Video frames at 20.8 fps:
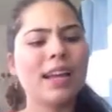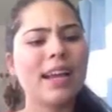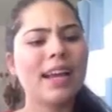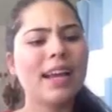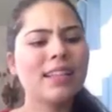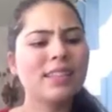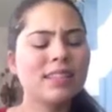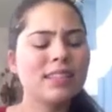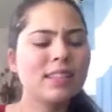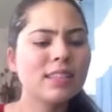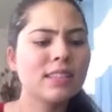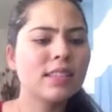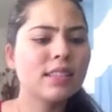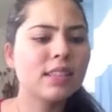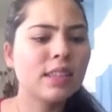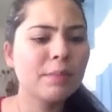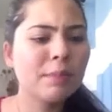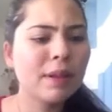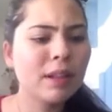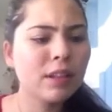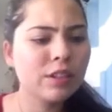It's
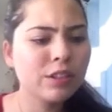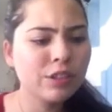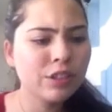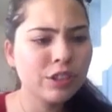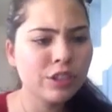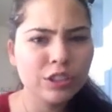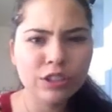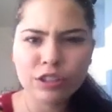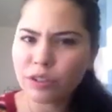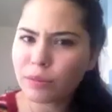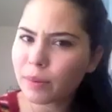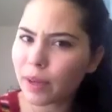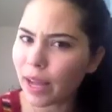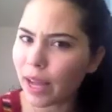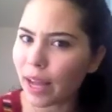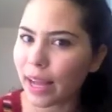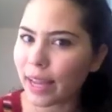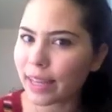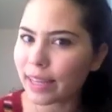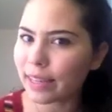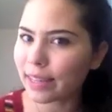the builder's tube.
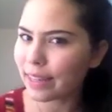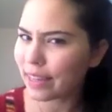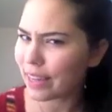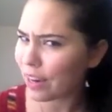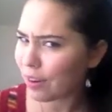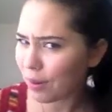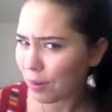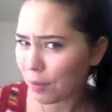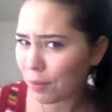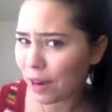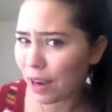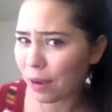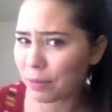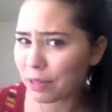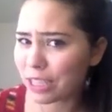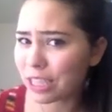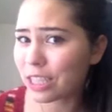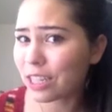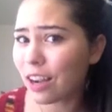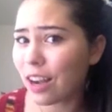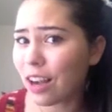I can't remember how
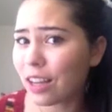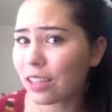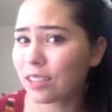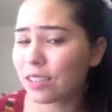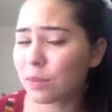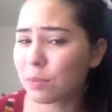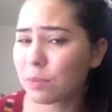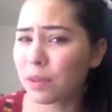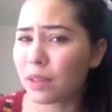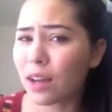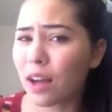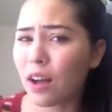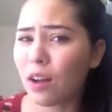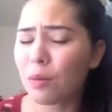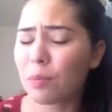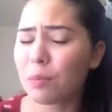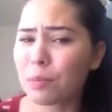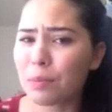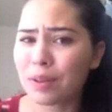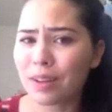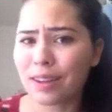much it costs, but
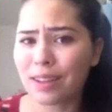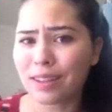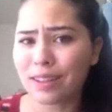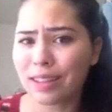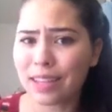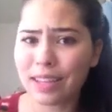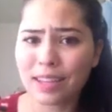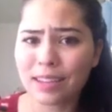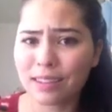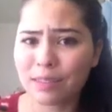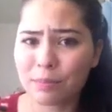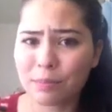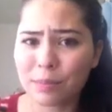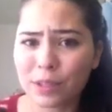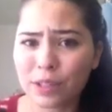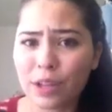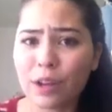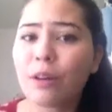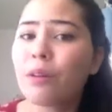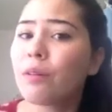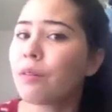I'll put a link
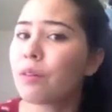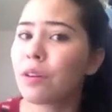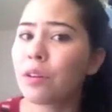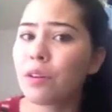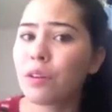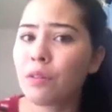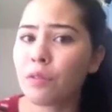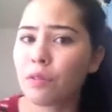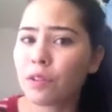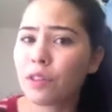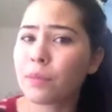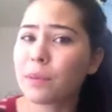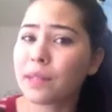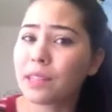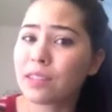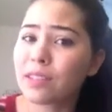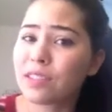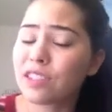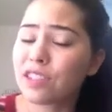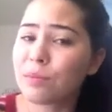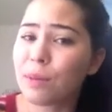below for the
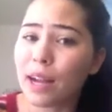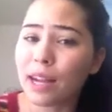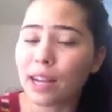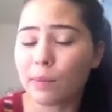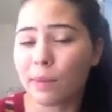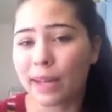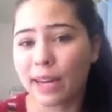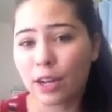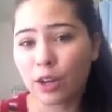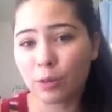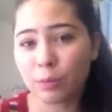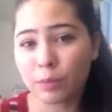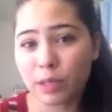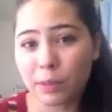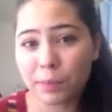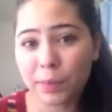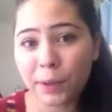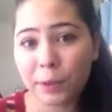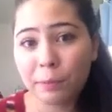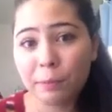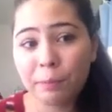builder's tube. I got mine at Home
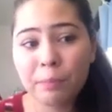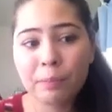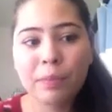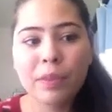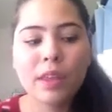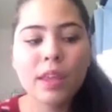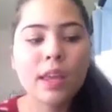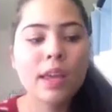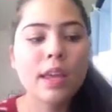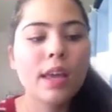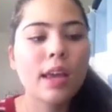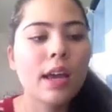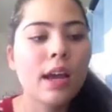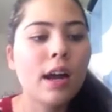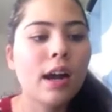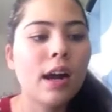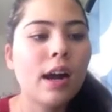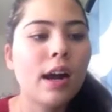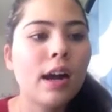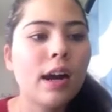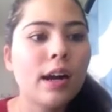Depot.
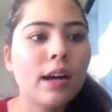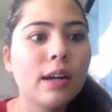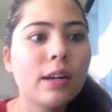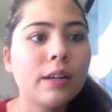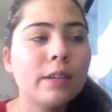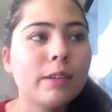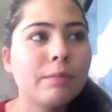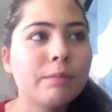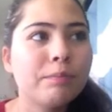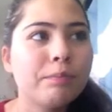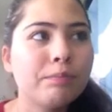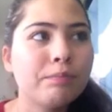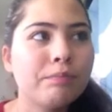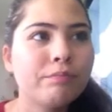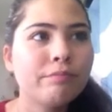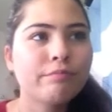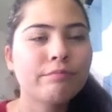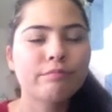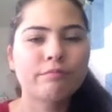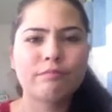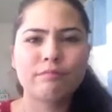And
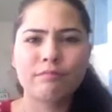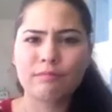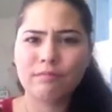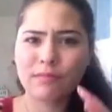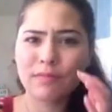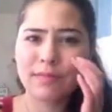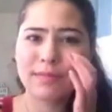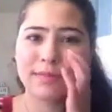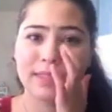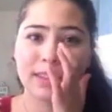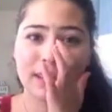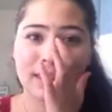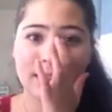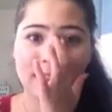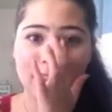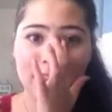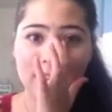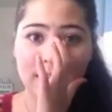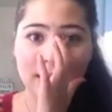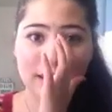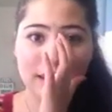
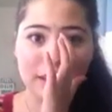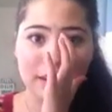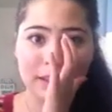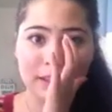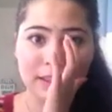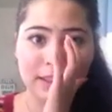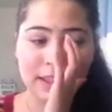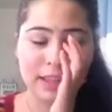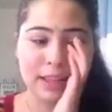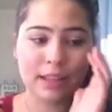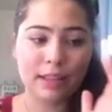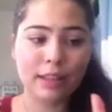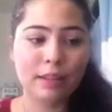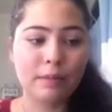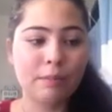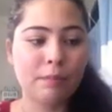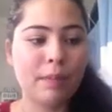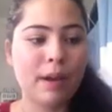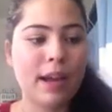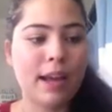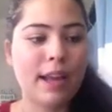then
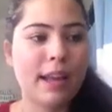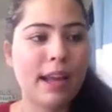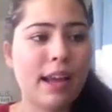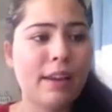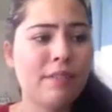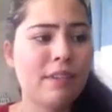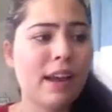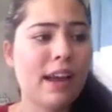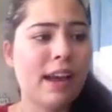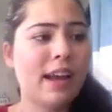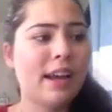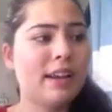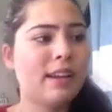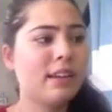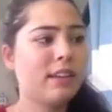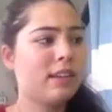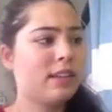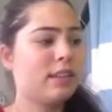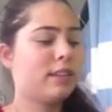I've had